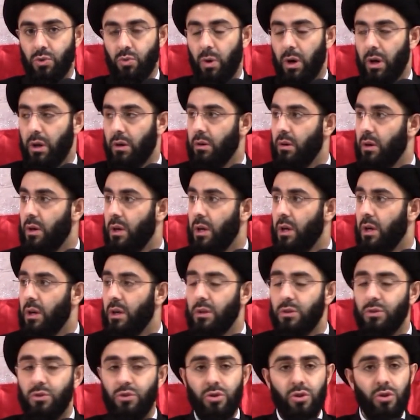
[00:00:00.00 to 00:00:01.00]
is one.
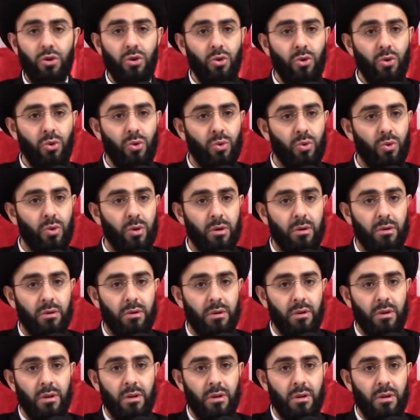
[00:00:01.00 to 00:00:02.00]
Two,
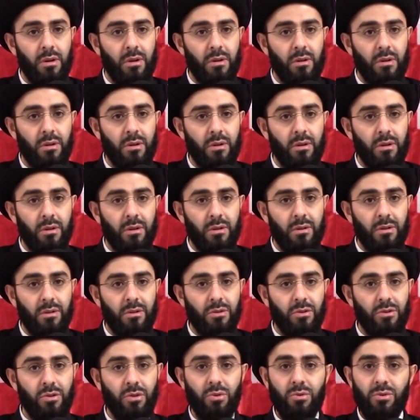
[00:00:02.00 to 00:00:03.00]

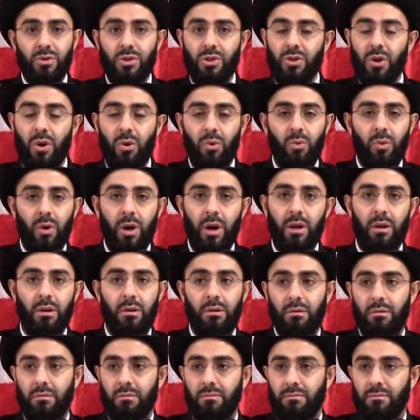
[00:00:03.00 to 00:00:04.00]
two, so what?
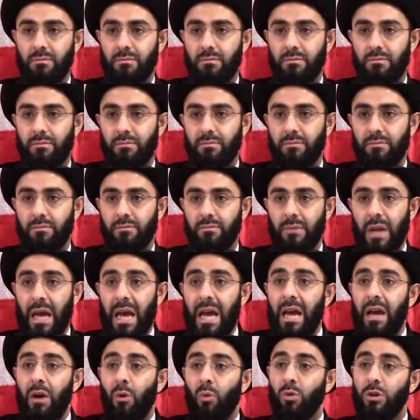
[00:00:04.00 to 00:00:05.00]

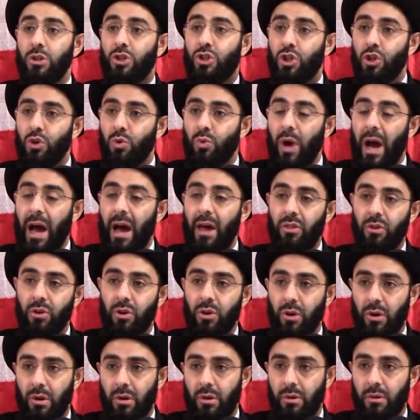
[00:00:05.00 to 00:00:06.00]
Would you
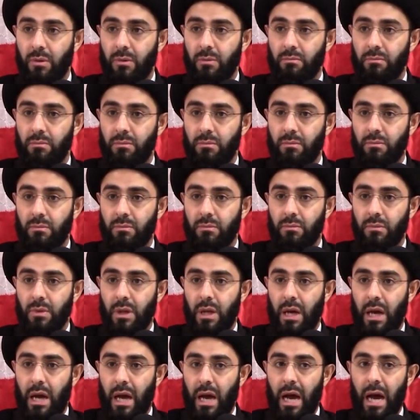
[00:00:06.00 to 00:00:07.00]
rather
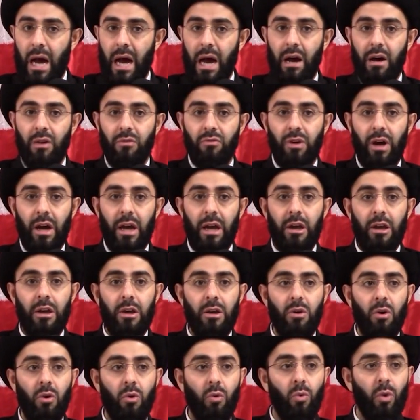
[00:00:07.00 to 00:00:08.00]
have
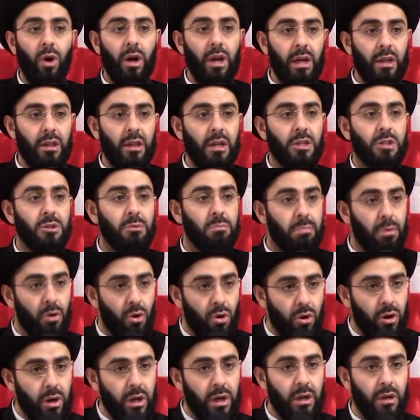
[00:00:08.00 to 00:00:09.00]
a wedding that's
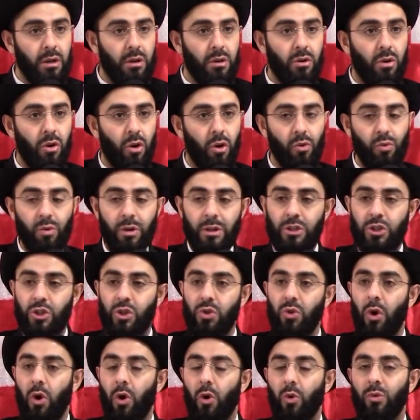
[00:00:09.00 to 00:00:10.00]
boring or would
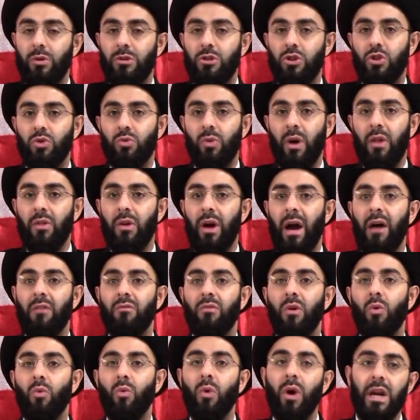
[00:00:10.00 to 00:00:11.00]
you, or would you rather
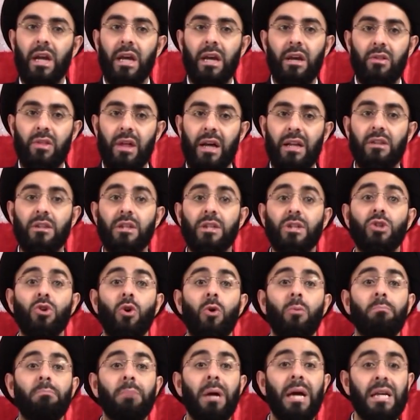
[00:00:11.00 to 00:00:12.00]
have a wedding that
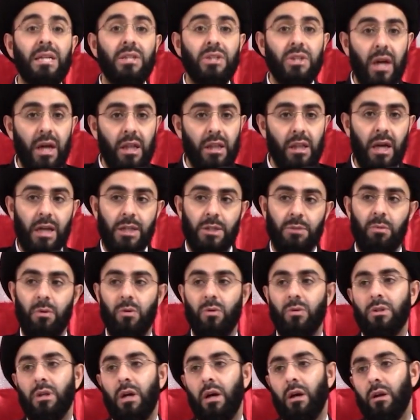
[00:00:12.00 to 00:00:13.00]
disobeys Allah
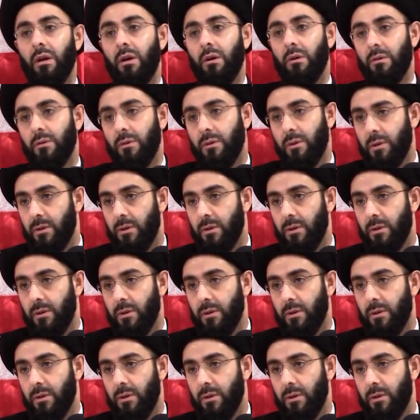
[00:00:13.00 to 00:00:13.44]
subhanahu wa ta'ala?